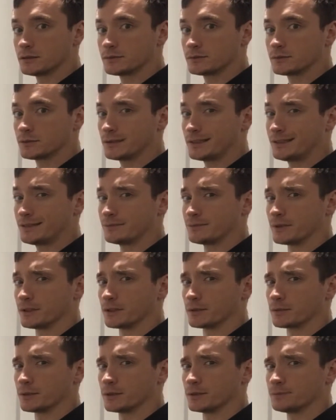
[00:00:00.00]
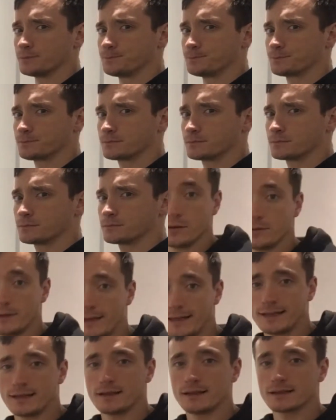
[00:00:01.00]
not eating very well. I
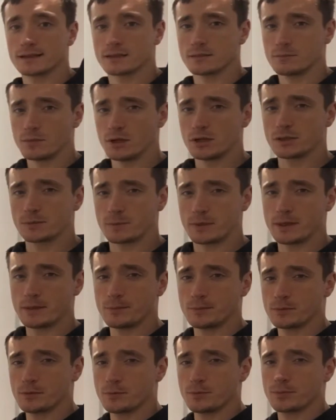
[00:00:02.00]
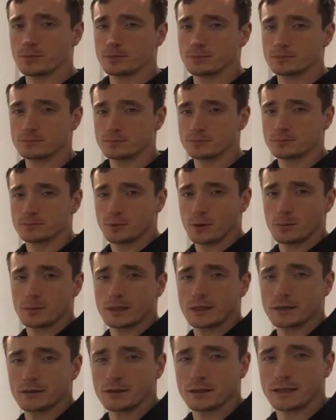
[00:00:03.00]
realise that most people
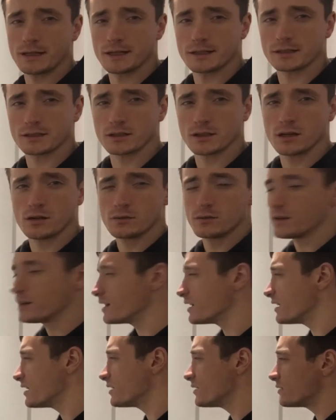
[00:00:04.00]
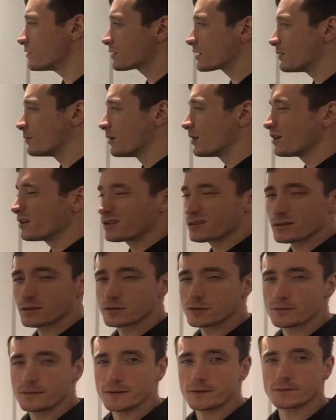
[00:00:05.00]
probably look at this and go, well, come on
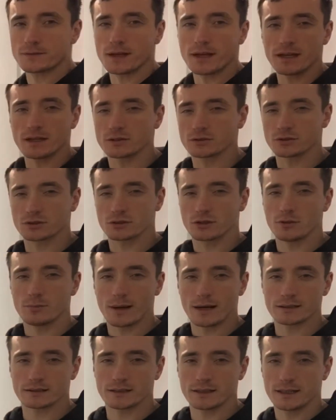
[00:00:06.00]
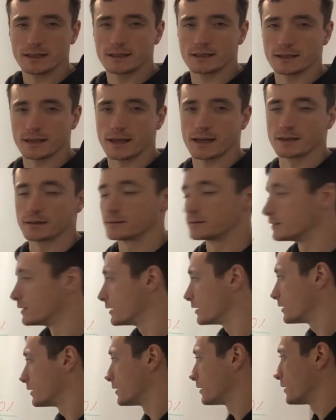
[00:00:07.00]
the 5th day I'll just go back to eating again,
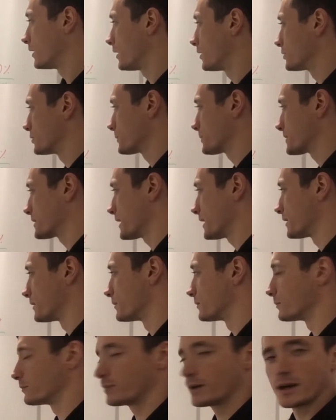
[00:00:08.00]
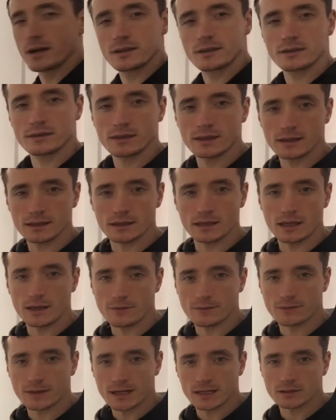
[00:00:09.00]
100%. But I think
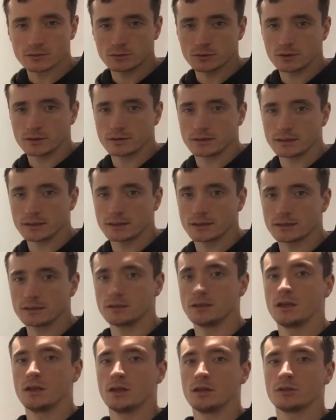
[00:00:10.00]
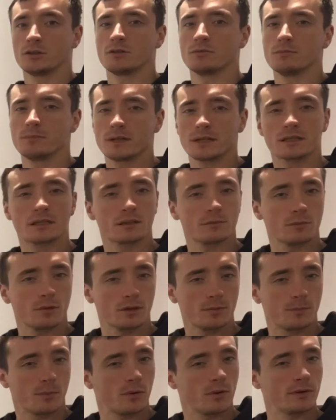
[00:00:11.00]
if that's what you're thinking, you're missing
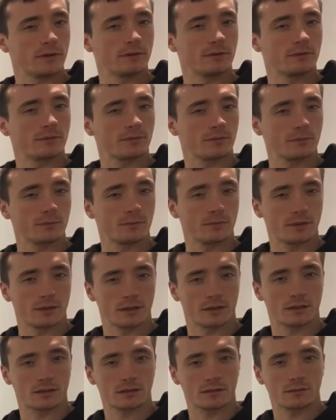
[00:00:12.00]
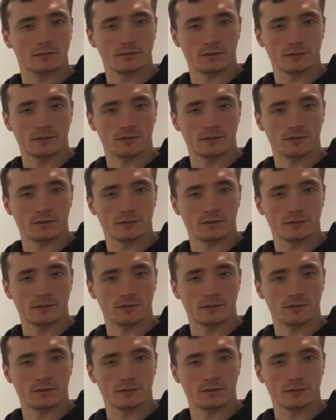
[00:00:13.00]
my point from this